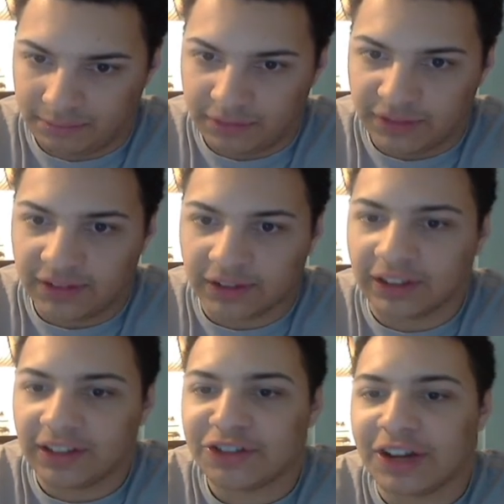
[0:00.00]
Look,
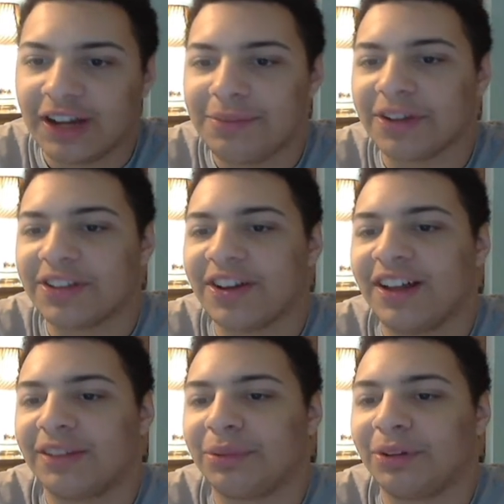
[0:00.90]
China built a
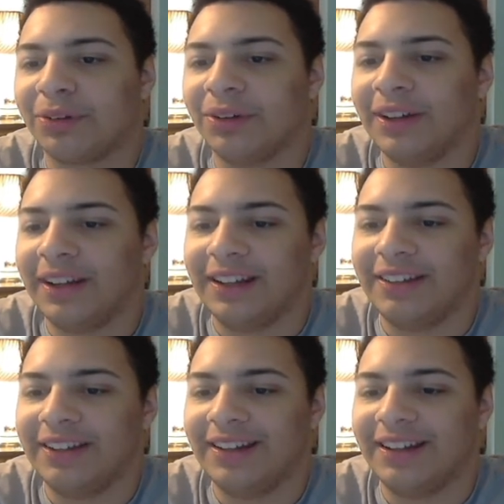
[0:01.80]
hospital in
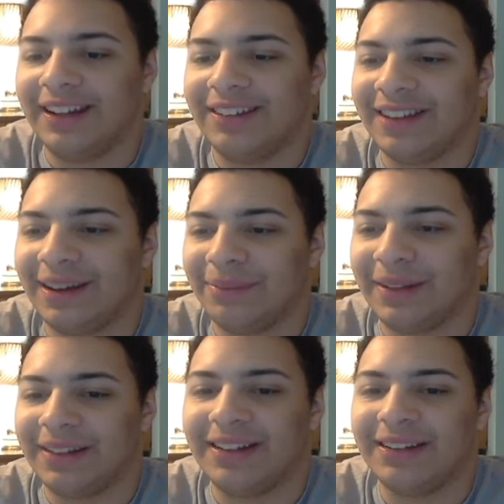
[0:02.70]
10 days. Yep,
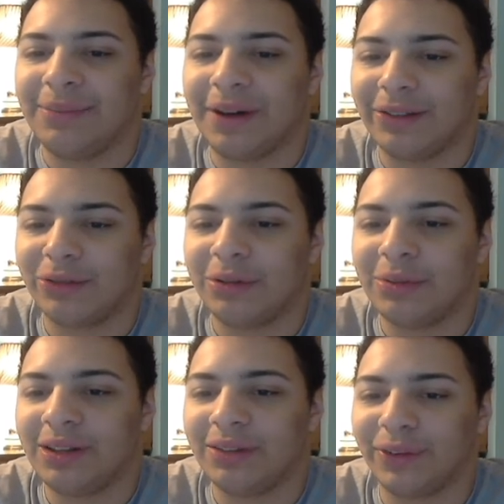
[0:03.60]
it takes about 3
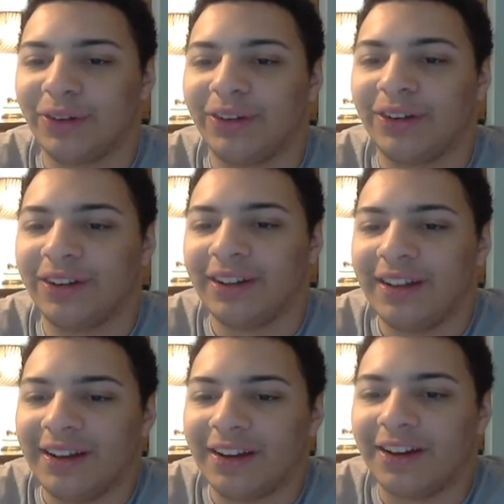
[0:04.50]
weeks for
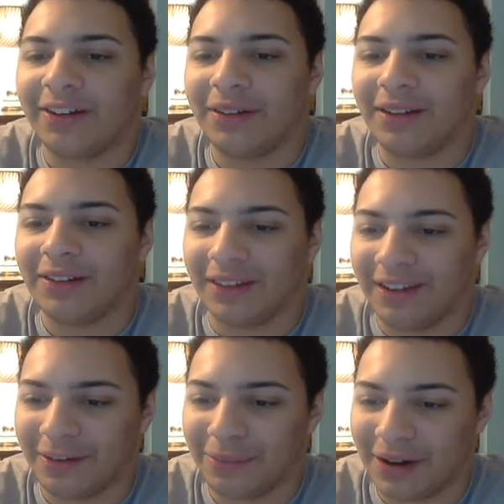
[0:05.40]
concrete to
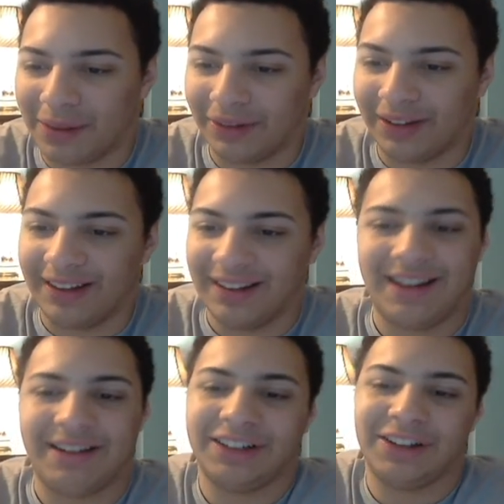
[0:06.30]
cure properly.
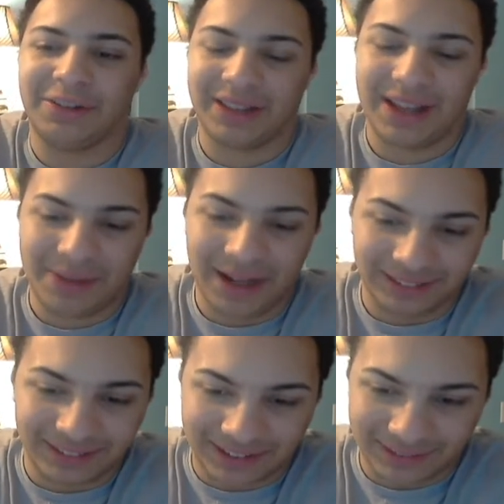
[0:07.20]
Now, I don't know what they made
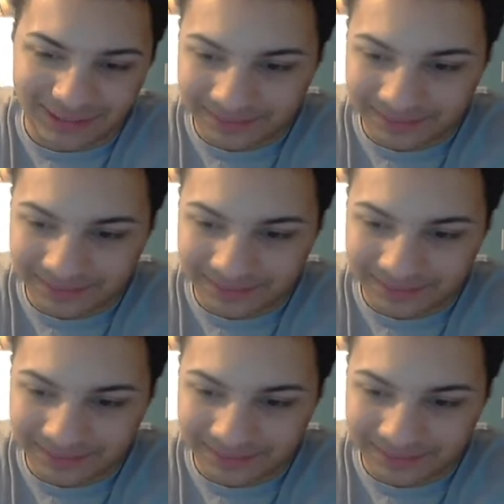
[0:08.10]
it of.